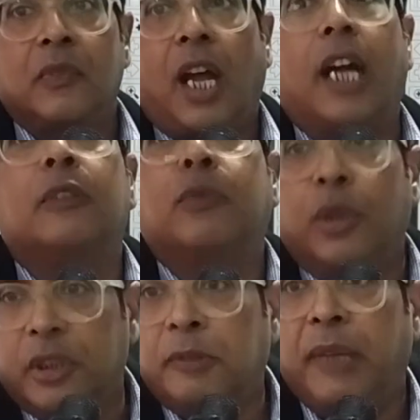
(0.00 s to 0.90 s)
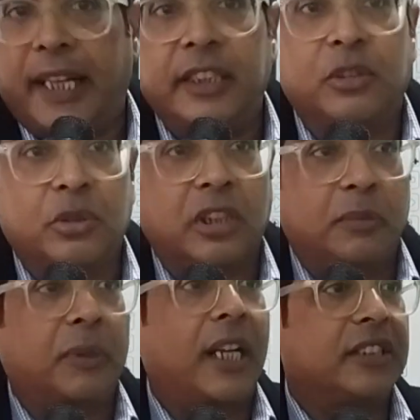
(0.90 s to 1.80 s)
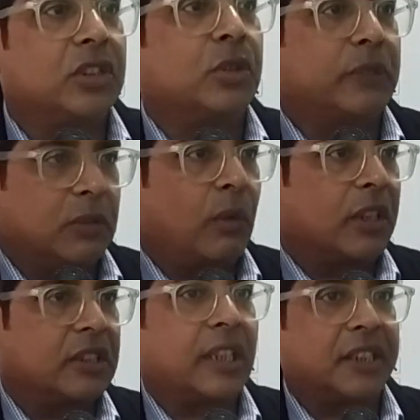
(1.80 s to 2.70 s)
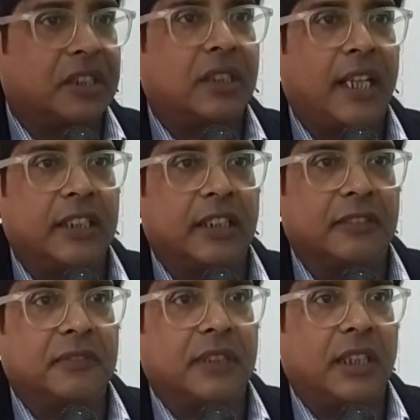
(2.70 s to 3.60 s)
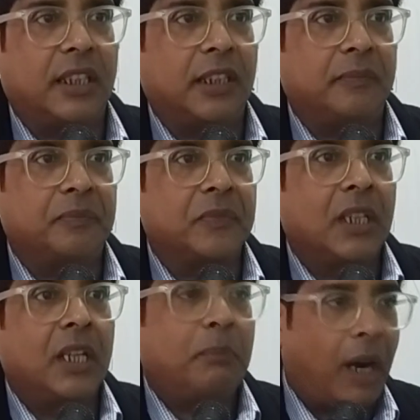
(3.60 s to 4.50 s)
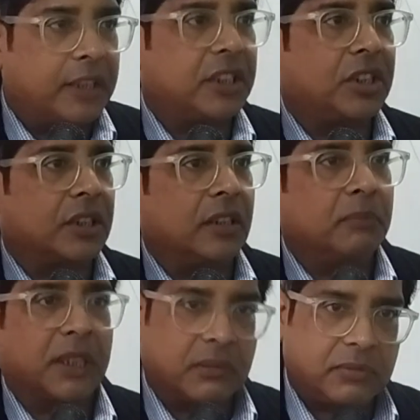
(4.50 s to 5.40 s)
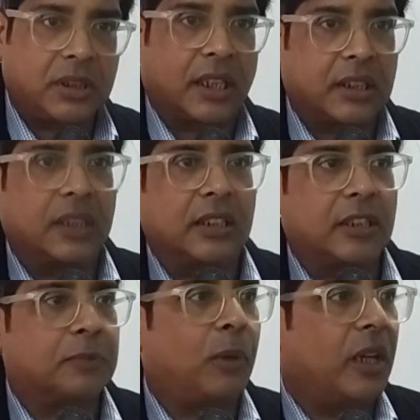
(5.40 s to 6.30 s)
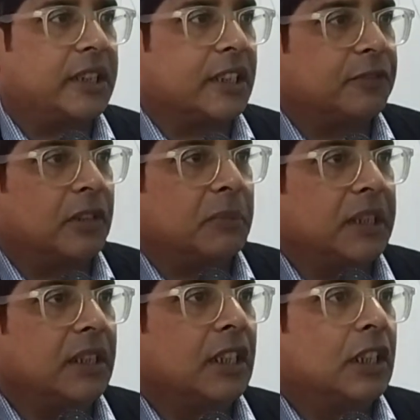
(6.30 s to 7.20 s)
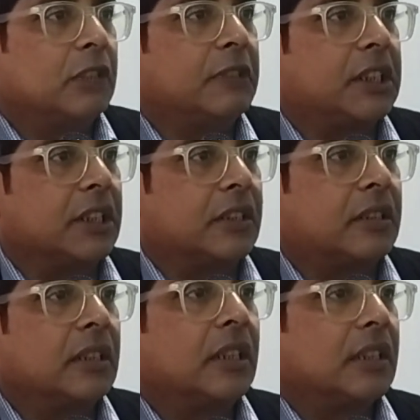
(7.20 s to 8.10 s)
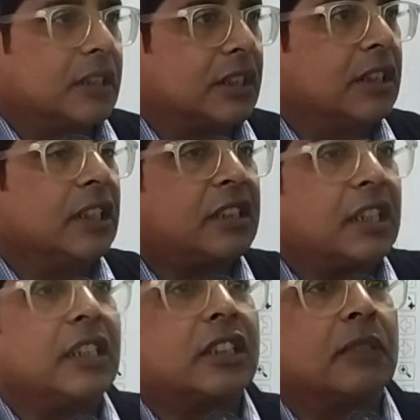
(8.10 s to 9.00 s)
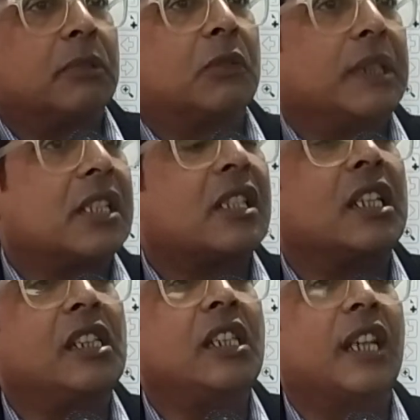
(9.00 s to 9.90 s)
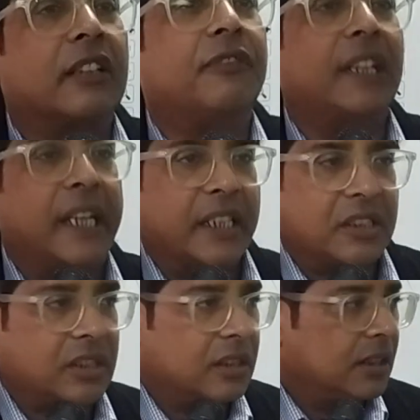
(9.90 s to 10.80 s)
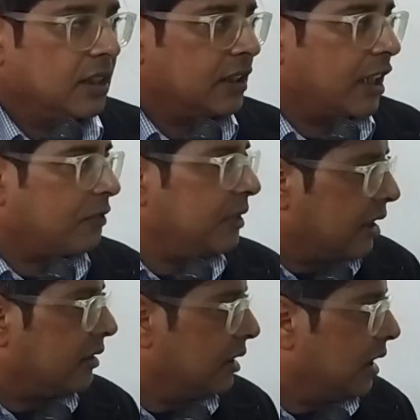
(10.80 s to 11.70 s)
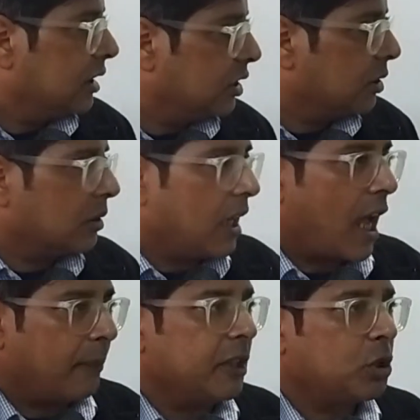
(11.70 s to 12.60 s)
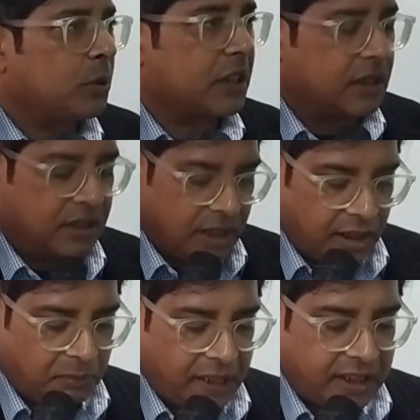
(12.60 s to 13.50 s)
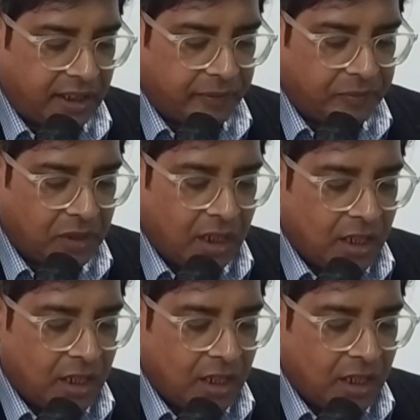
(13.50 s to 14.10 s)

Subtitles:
I was planning to surprise you with one such kind of partition, but Satyendra spoiled it for me, which is the distinction between city and village that we are, habituated in making.